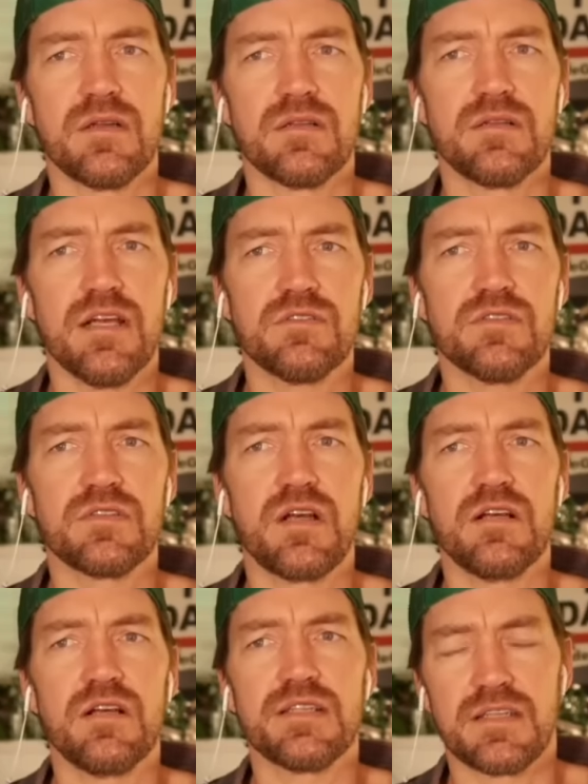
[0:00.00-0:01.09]
Dr.
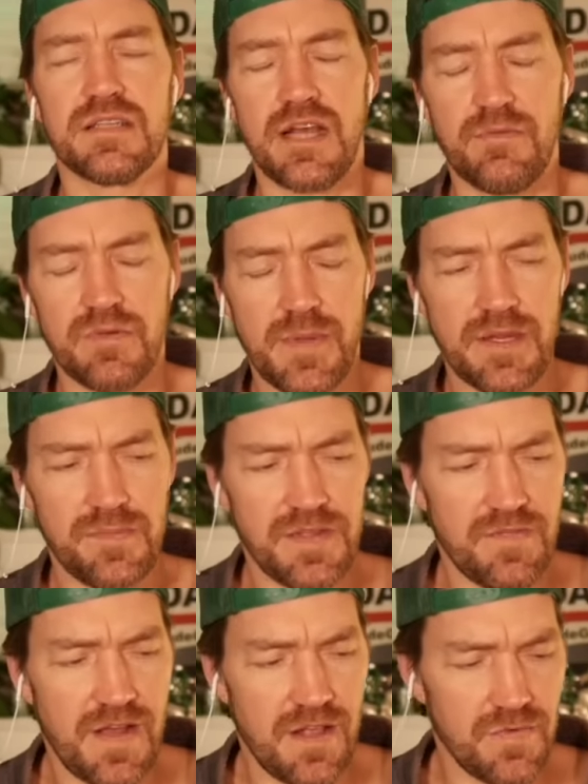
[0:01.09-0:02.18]
Skunkenstein would reminded me
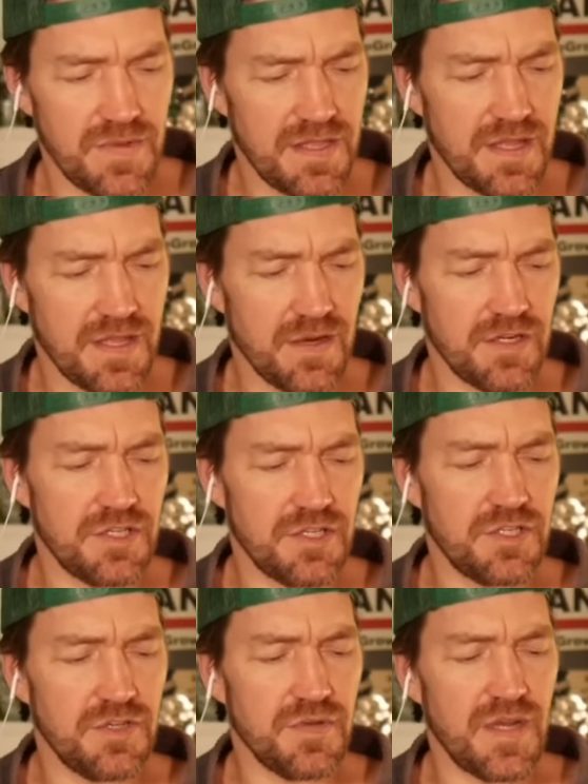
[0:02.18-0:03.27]
of Halloween there. Did
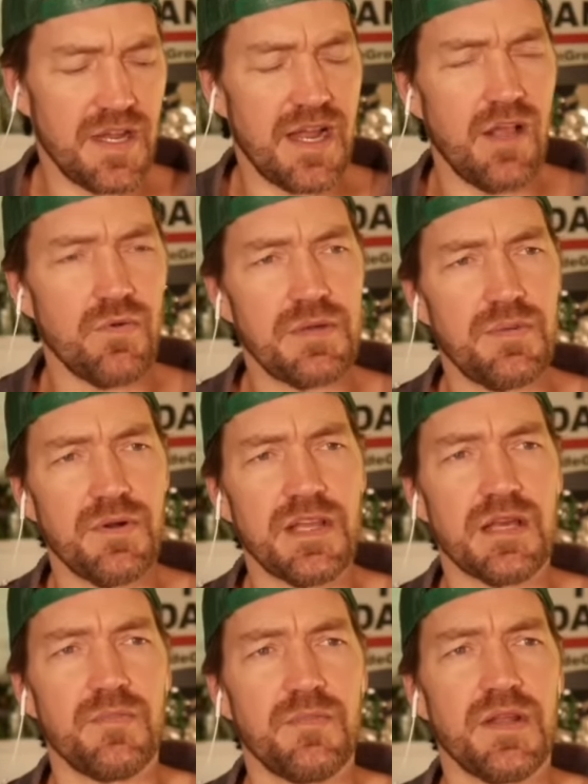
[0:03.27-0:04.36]
you I got a Halloween party
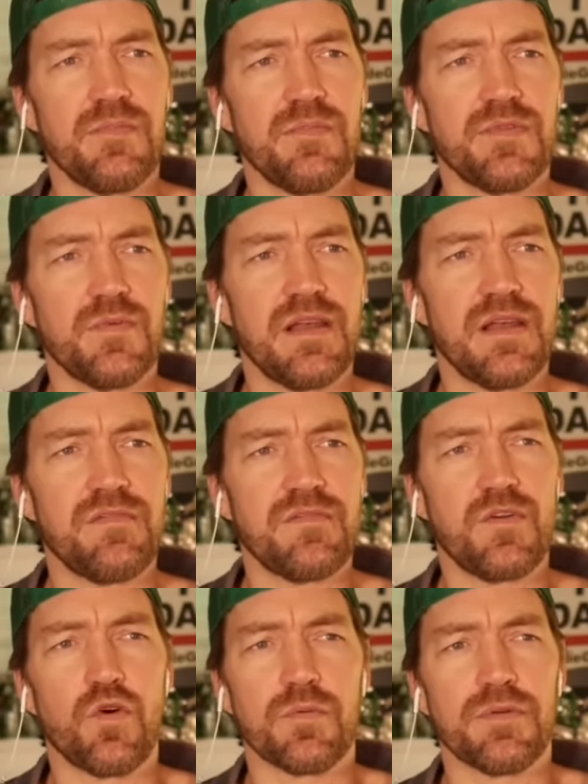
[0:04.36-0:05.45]
coming up with the wife
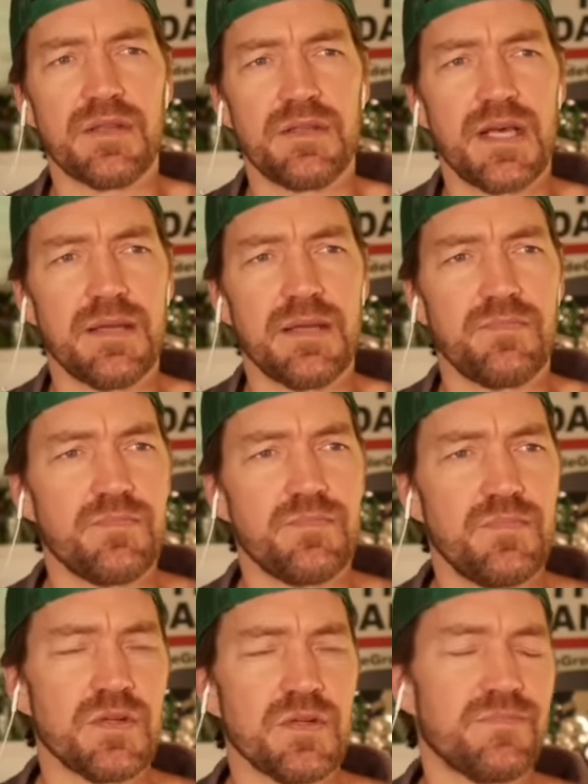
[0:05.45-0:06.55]
corporate type
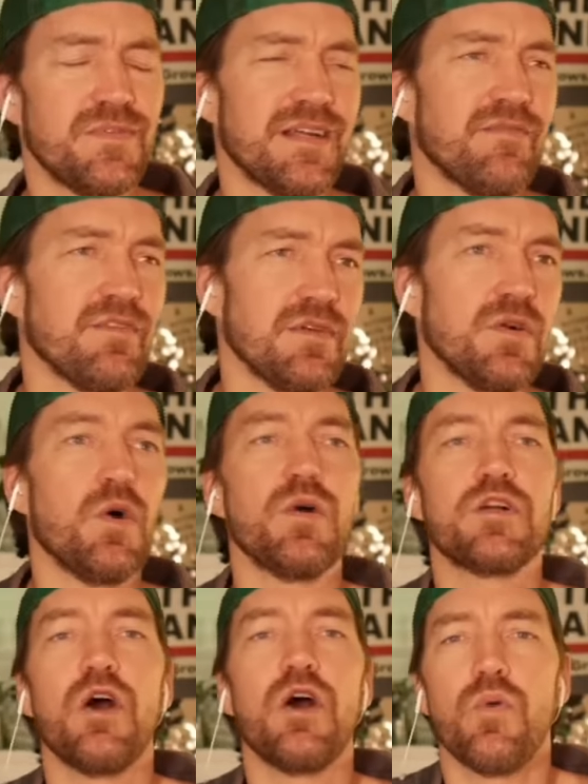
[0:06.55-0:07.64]
or whatever. Mm-hmm. Oh,
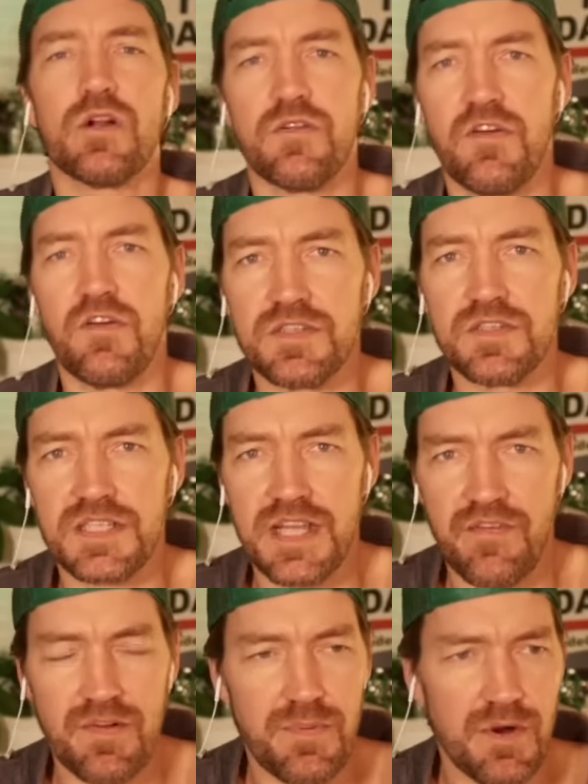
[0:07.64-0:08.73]
a coworker of hers is
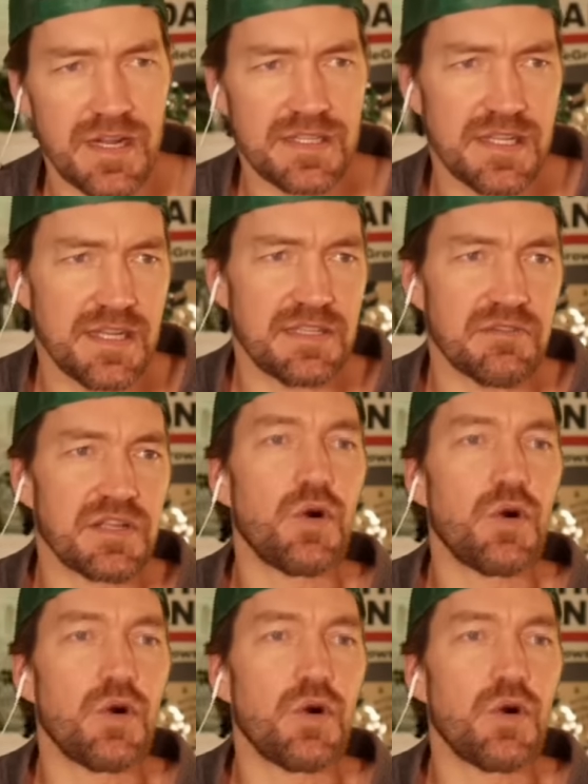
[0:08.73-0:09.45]
having a party. It's not a sure.